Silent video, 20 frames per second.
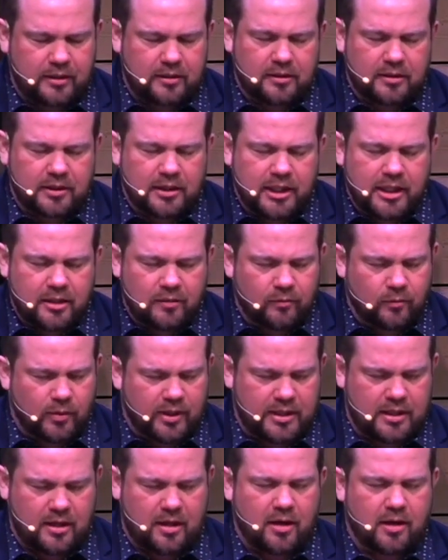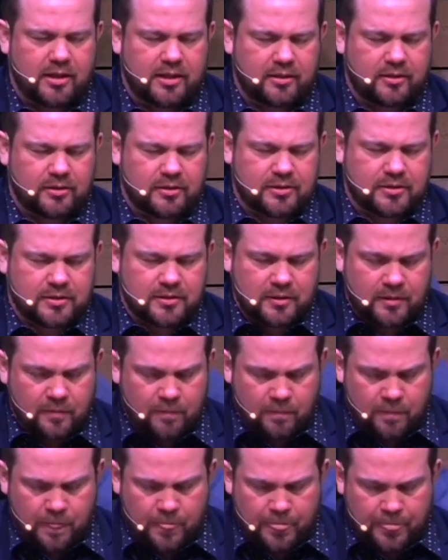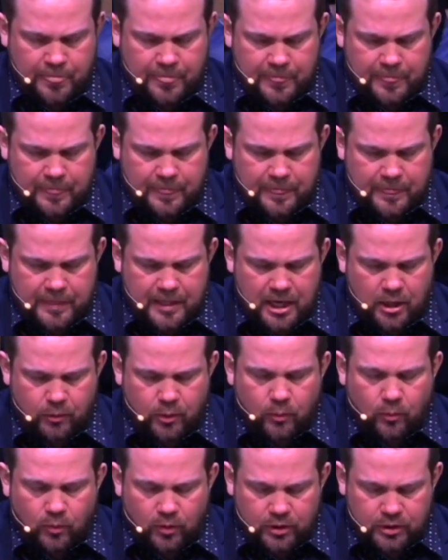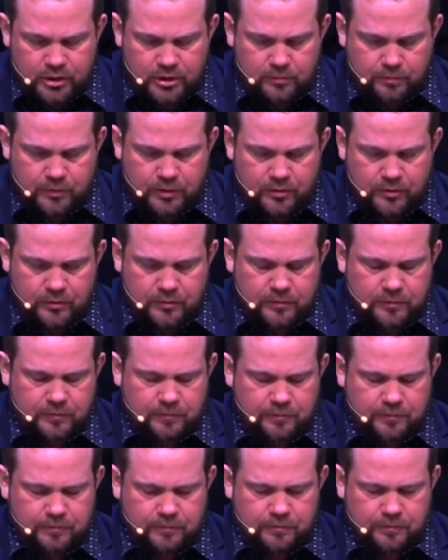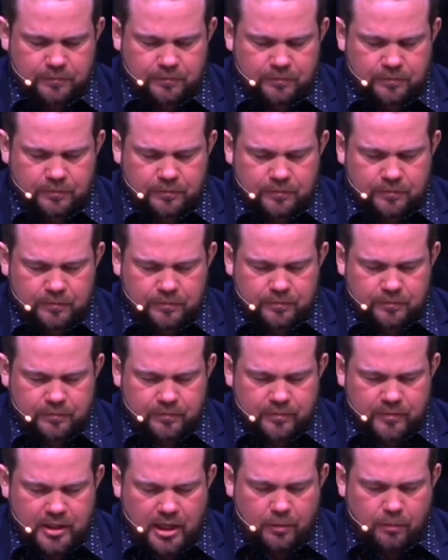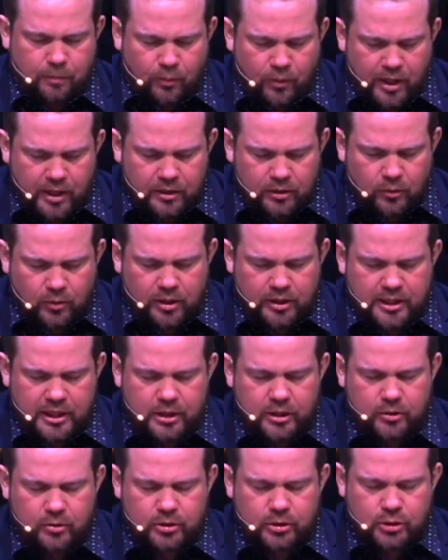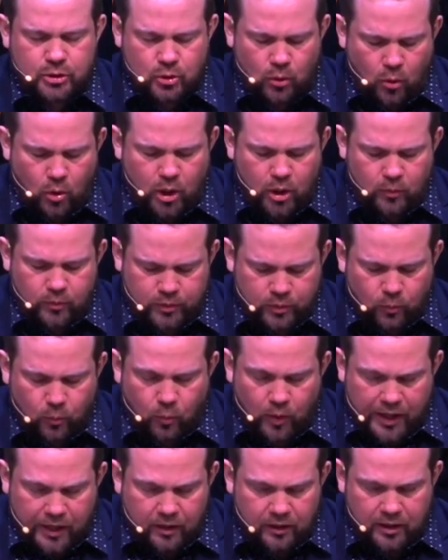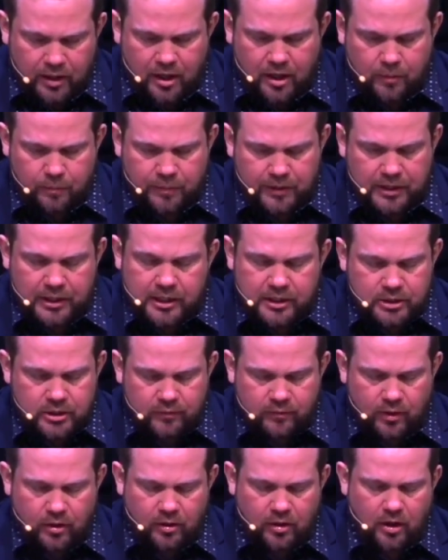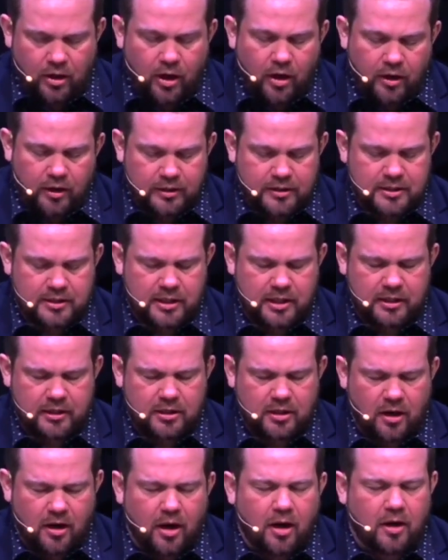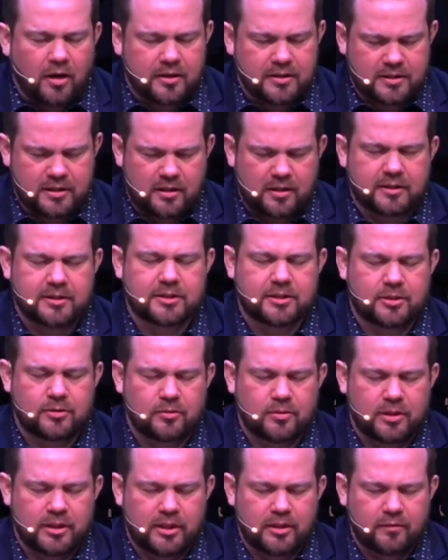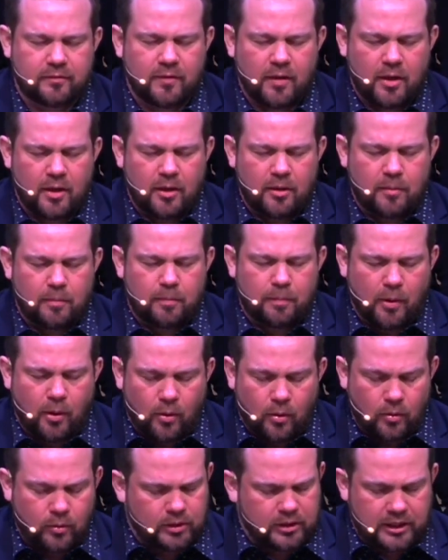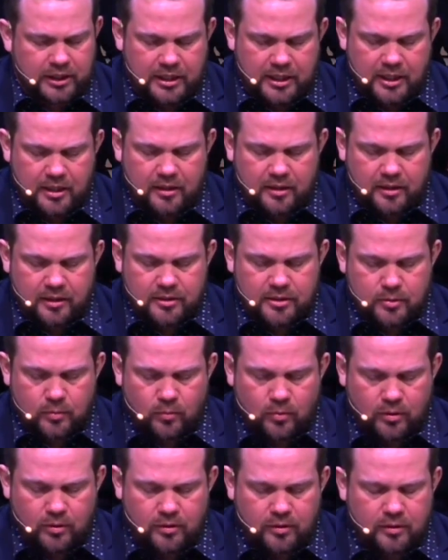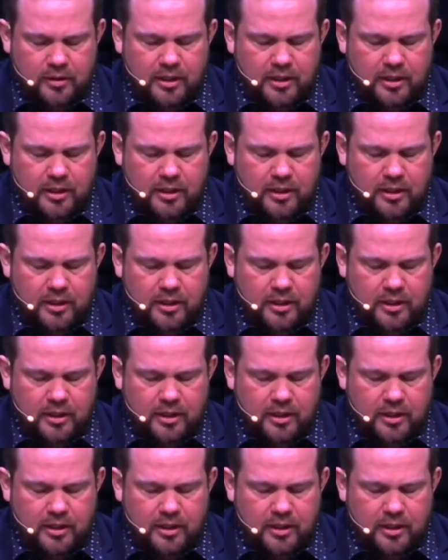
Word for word: live with others, how we worship you. I pray, Lord, that your joy would well up in each of our hearts and cause us to live boldly in this world